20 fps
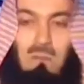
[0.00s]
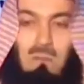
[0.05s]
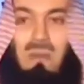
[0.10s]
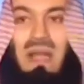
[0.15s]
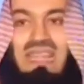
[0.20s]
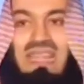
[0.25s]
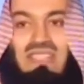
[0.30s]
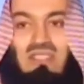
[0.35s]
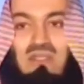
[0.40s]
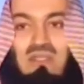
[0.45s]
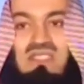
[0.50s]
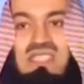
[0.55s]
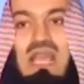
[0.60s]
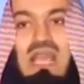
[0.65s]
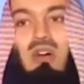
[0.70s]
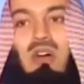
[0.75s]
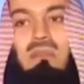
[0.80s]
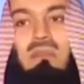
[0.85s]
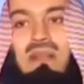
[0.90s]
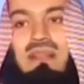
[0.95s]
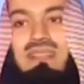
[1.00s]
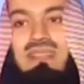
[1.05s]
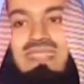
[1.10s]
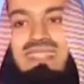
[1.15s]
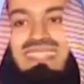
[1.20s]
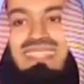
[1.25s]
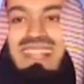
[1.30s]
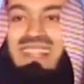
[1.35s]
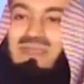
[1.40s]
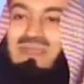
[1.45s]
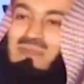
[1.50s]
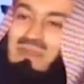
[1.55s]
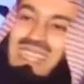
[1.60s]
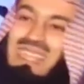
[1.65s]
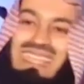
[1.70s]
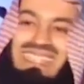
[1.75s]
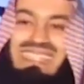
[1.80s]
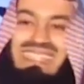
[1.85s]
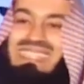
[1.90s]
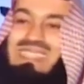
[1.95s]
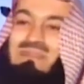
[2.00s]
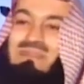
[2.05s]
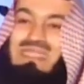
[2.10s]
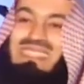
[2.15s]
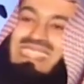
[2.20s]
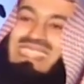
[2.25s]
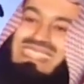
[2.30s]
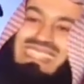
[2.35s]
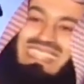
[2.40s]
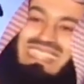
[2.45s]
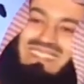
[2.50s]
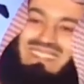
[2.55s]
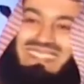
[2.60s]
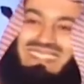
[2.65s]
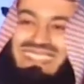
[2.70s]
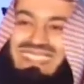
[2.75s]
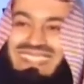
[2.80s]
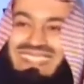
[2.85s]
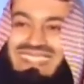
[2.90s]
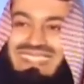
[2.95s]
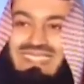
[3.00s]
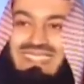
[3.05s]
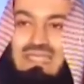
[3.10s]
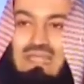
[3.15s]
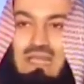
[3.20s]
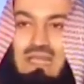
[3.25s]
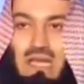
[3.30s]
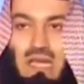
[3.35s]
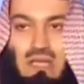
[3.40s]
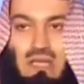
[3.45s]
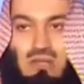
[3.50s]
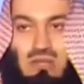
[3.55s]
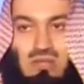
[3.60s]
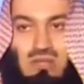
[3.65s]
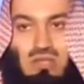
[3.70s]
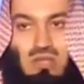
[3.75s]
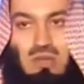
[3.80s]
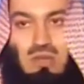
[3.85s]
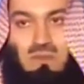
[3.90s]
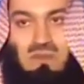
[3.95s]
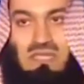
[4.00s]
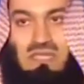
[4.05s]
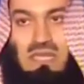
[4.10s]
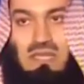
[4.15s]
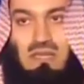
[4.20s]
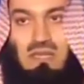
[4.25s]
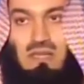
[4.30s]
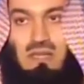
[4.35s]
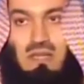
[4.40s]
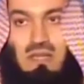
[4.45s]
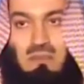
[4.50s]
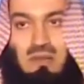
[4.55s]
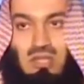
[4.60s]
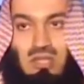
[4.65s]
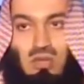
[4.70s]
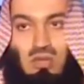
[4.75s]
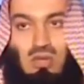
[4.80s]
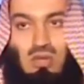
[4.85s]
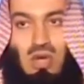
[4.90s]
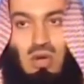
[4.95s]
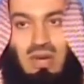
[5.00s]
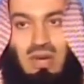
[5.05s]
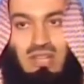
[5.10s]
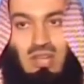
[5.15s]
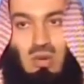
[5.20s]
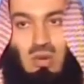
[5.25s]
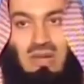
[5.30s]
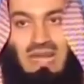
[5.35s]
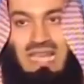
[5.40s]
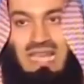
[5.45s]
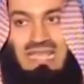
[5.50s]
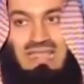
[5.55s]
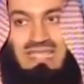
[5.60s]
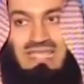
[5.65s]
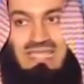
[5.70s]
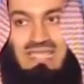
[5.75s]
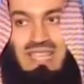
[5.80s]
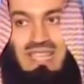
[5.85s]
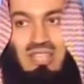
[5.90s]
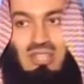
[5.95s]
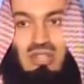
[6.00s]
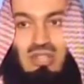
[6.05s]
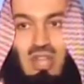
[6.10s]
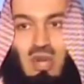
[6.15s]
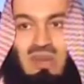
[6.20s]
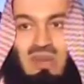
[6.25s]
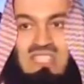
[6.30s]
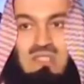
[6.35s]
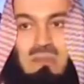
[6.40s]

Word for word: whole pint of sour milk and tell you, please accept this as a gift. And you're so upset. But you know I don't like this. You